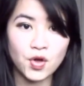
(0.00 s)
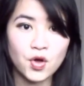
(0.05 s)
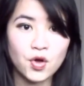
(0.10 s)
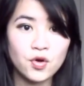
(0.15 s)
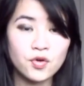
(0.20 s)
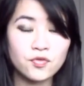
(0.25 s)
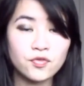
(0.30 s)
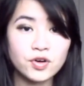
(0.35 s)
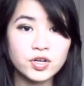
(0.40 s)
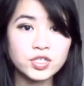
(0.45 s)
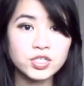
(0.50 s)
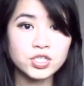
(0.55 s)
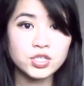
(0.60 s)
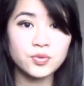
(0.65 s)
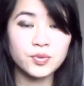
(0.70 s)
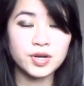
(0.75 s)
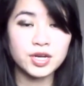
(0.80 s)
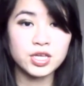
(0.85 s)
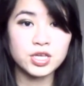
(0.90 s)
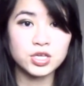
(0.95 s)
First, you
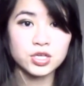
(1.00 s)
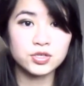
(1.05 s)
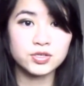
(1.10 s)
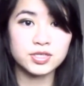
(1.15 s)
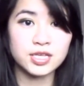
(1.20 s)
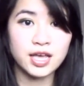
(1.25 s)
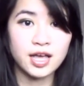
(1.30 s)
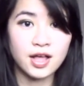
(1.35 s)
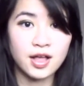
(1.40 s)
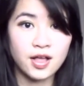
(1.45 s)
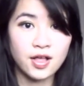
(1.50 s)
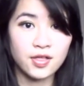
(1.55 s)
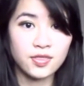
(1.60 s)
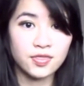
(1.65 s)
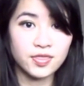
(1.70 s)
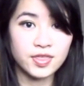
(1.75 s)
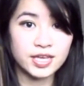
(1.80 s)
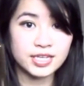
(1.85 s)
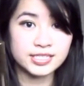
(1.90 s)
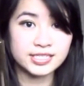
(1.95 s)
want to use
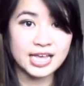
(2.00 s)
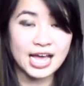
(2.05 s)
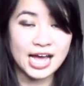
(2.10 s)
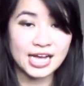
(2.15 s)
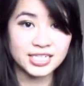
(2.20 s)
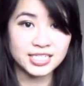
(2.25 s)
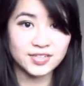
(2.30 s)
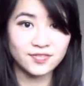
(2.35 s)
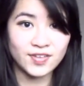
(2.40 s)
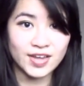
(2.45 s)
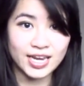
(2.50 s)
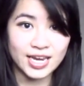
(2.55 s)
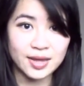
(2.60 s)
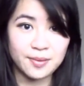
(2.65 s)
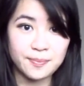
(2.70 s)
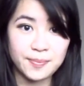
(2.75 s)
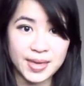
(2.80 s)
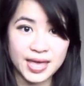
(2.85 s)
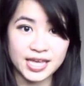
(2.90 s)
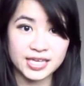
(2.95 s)
this activating
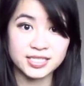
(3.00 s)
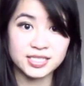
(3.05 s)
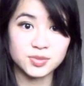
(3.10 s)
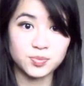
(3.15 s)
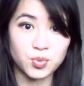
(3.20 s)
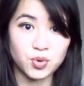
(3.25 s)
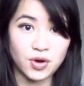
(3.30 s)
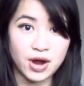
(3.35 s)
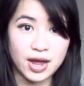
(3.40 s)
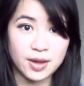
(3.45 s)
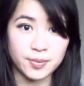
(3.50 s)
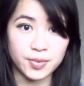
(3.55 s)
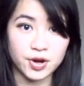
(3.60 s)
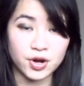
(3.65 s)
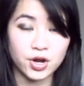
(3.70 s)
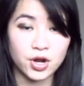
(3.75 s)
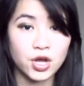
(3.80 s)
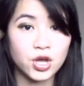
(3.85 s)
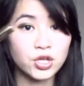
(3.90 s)
base primer.